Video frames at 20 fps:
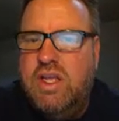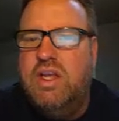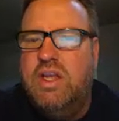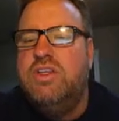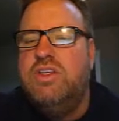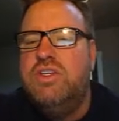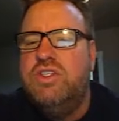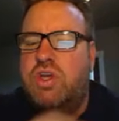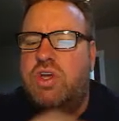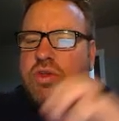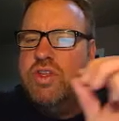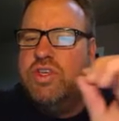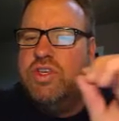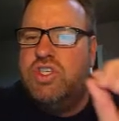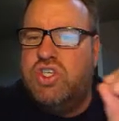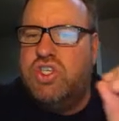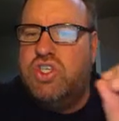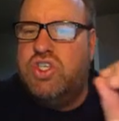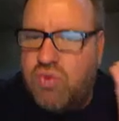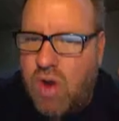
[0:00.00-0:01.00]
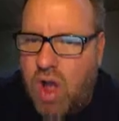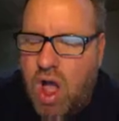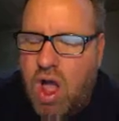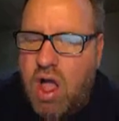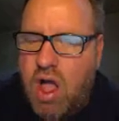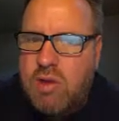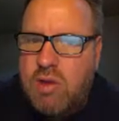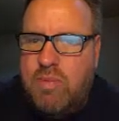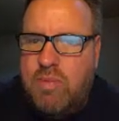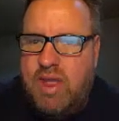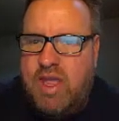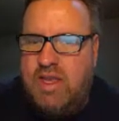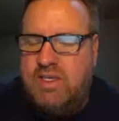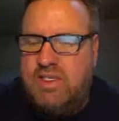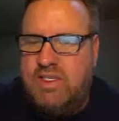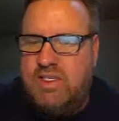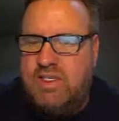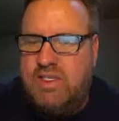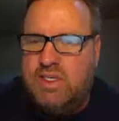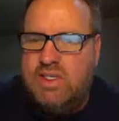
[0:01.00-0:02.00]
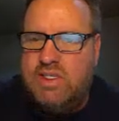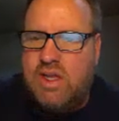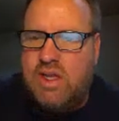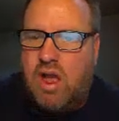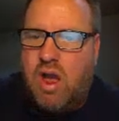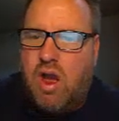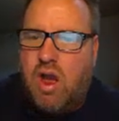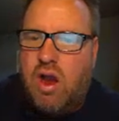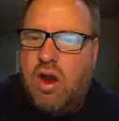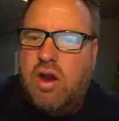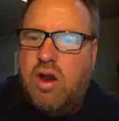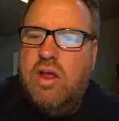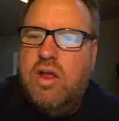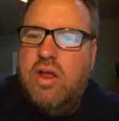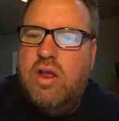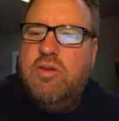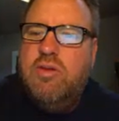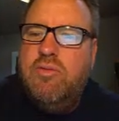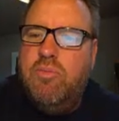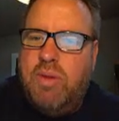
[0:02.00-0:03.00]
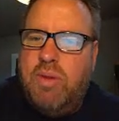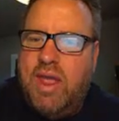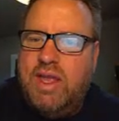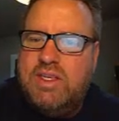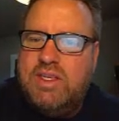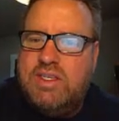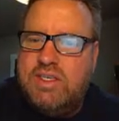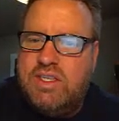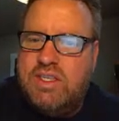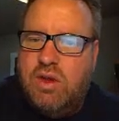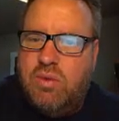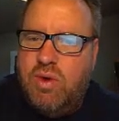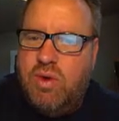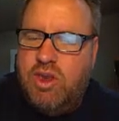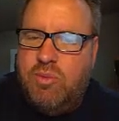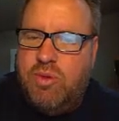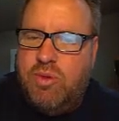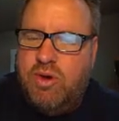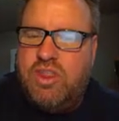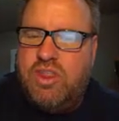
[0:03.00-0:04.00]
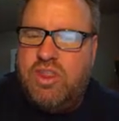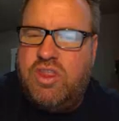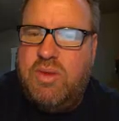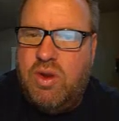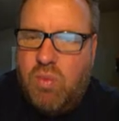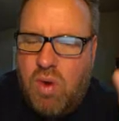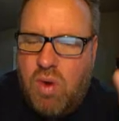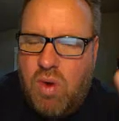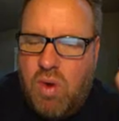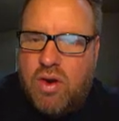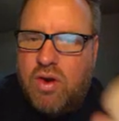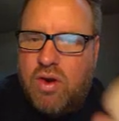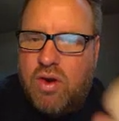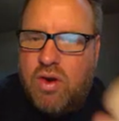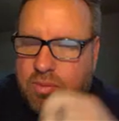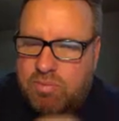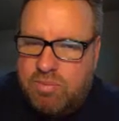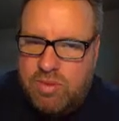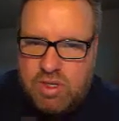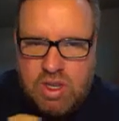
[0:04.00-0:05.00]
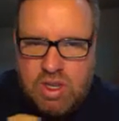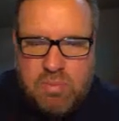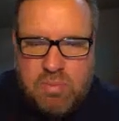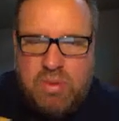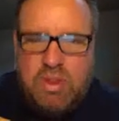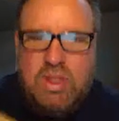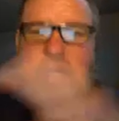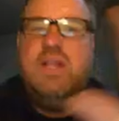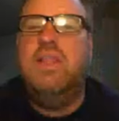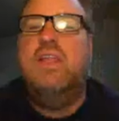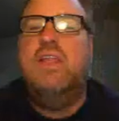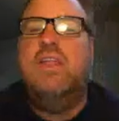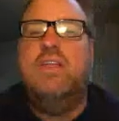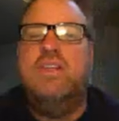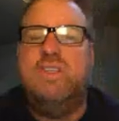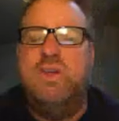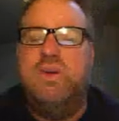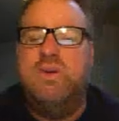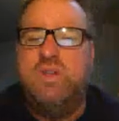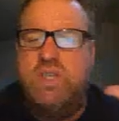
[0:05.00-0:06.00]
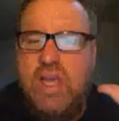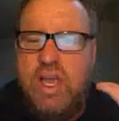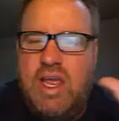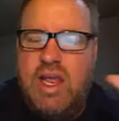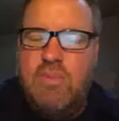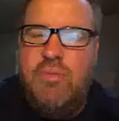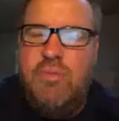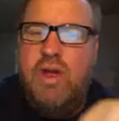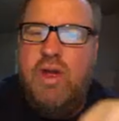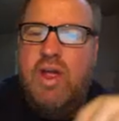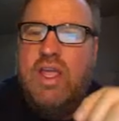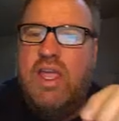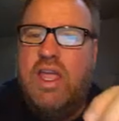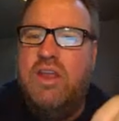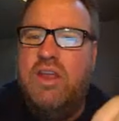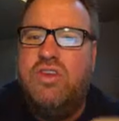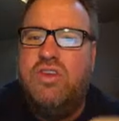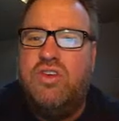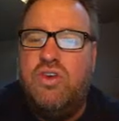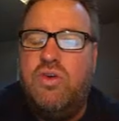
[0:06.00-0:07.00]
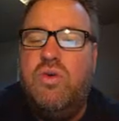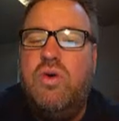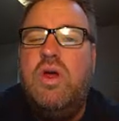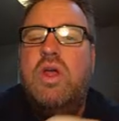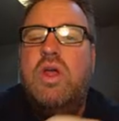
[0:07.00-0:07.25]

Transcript: So the strong bases are bases that when you put them into water, completely dissociate and break into